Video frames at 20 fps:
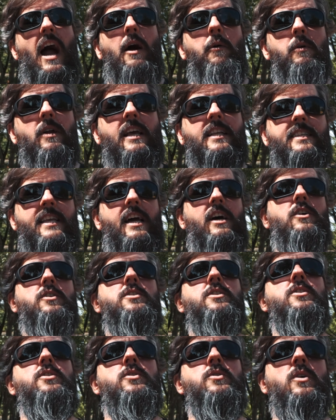I wanna tell
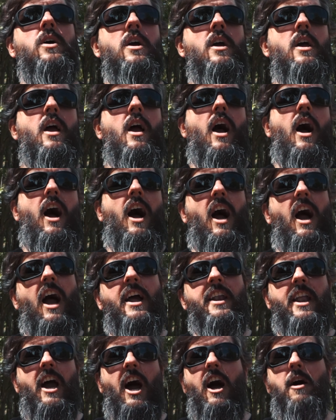you
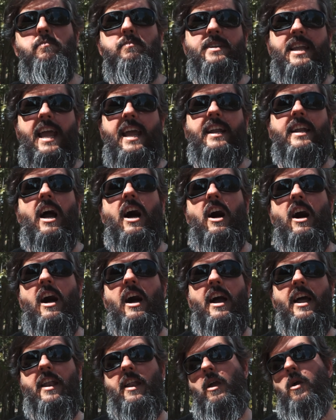an update
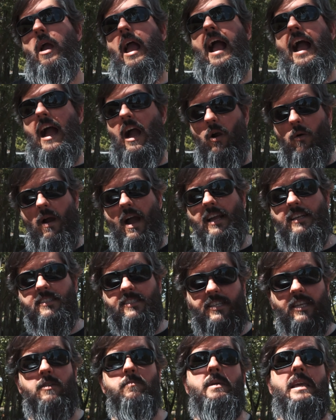on how I
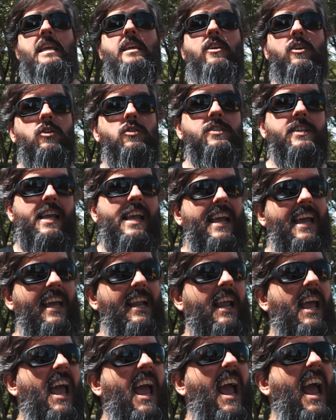see me using it.
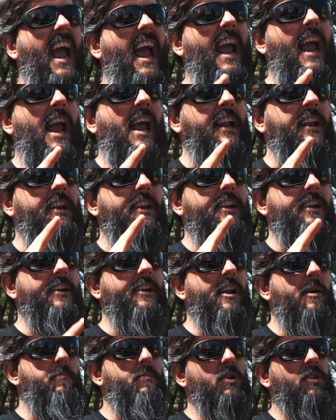And
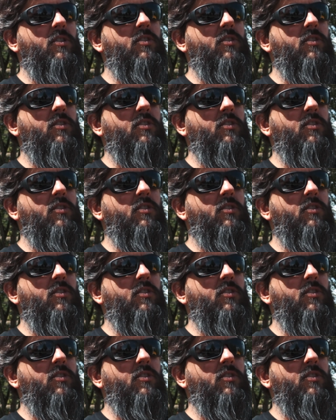number